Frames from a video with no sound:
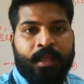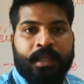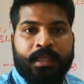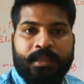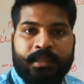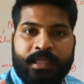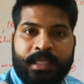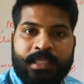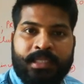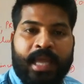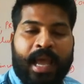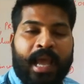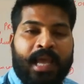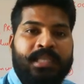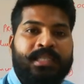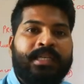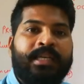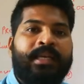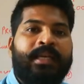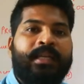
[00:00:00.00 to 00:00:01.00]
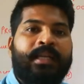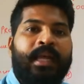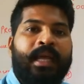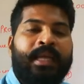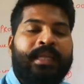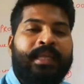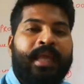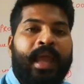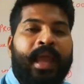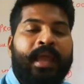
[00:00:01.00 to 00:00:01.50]
This
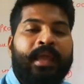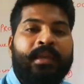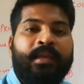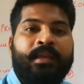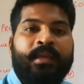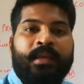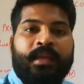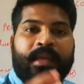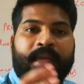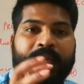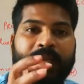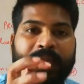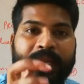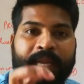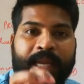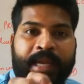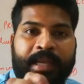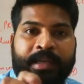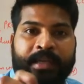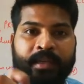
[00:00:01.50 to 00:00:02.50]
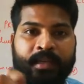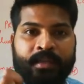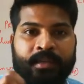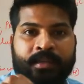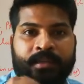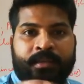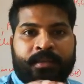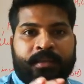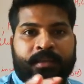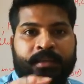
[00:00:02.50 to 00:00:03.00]
acid can
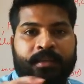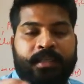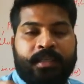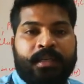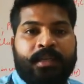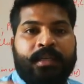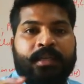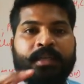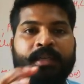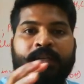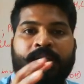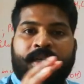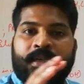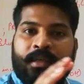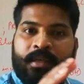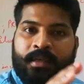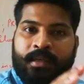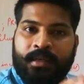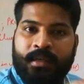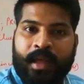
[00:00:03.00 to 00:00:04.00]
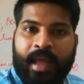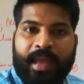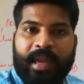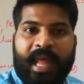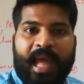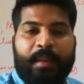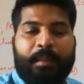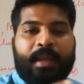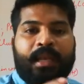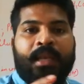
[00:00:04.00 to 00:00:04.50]
eat the
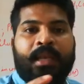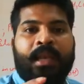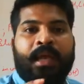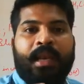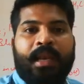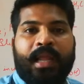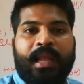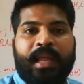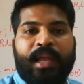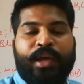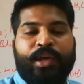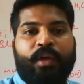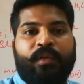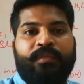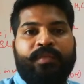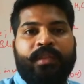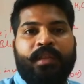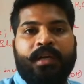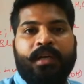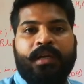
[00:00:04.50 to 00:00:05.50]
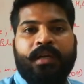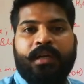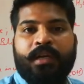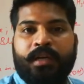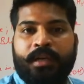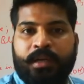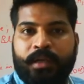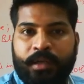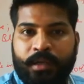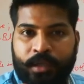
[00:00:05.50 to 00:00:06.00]
enamel layer of
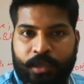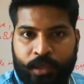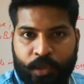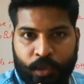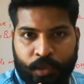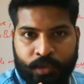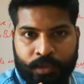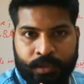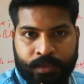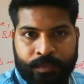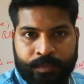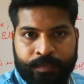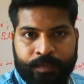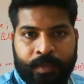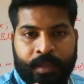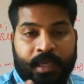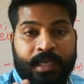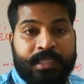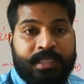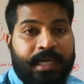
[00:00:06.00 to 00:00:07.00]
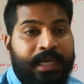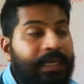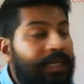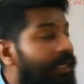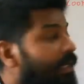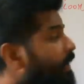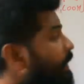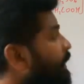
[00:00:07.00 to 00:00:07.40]
the tooth, resulting